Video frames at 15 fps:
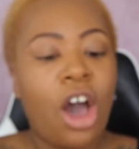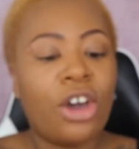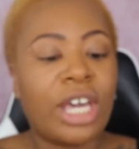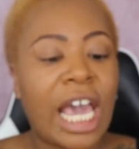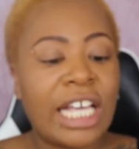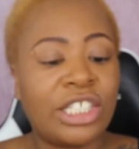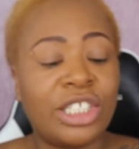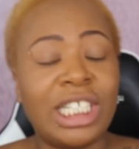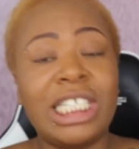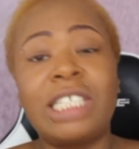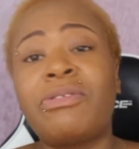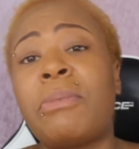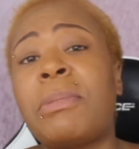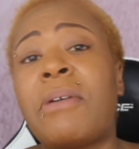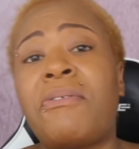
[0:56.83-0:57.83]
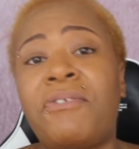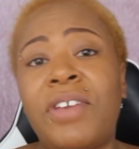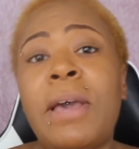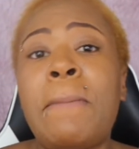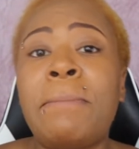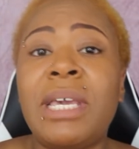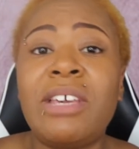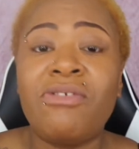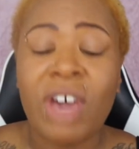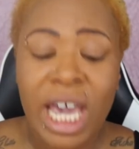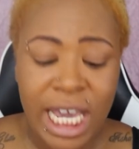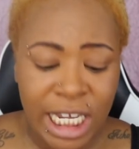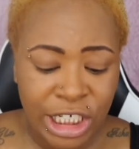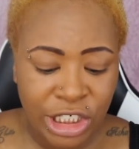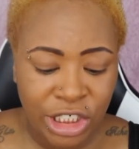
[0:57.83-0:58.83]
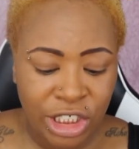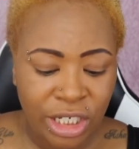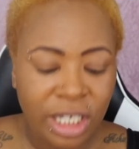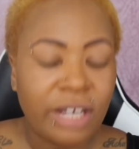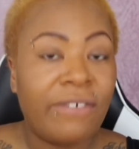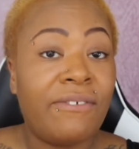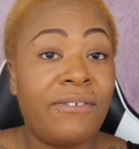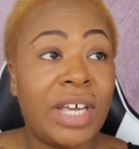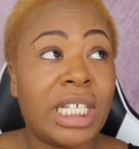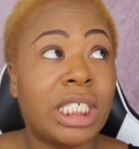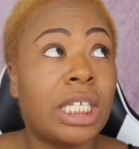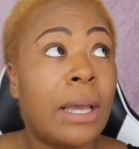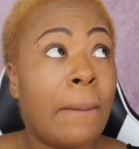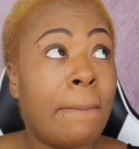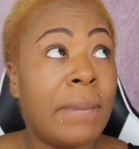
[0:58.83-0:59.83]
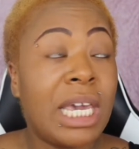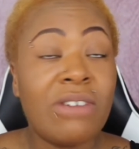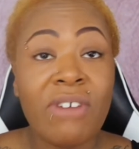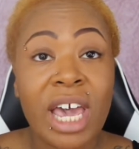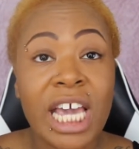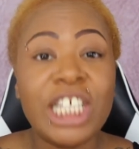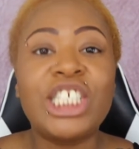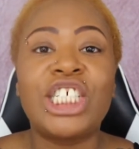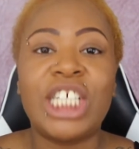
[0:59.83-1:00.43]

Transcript: okay so this is from the fit me range fit me range